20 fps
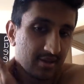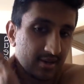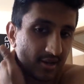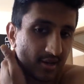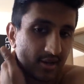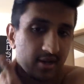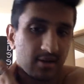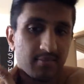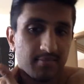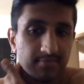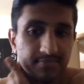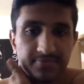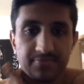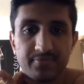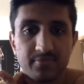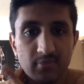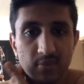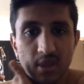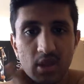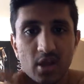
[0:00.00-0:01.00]

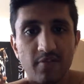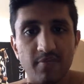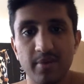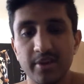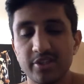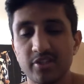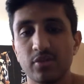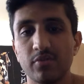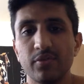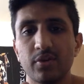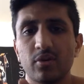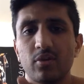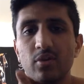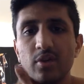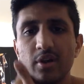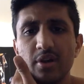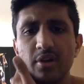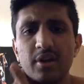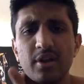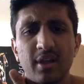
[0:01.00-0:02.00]
of my
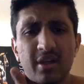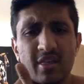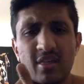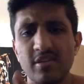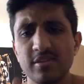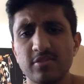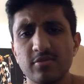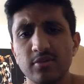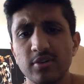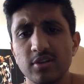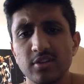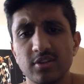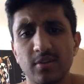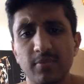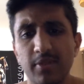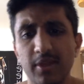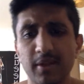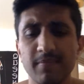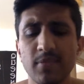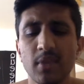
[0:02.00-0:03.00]
cervical area, like C3 or
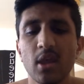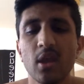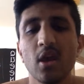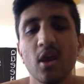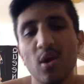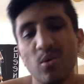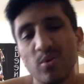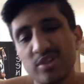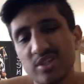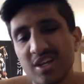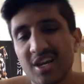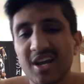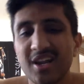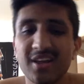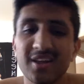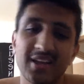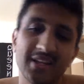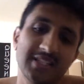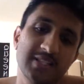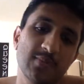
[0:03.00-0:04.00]
something, which kind
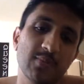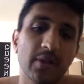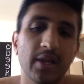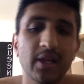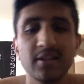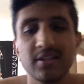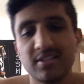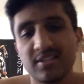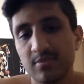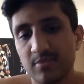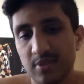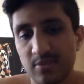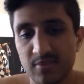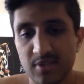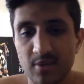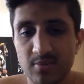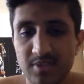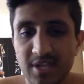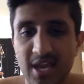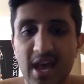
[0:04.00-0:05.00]
of explained the symptoms
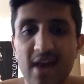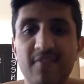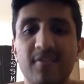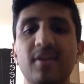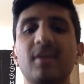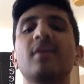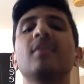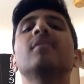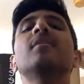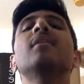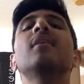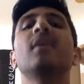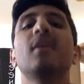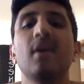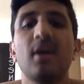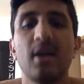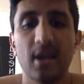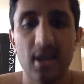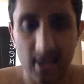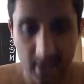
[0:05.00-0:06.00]
I was having,
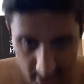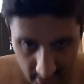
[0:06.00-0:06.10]
and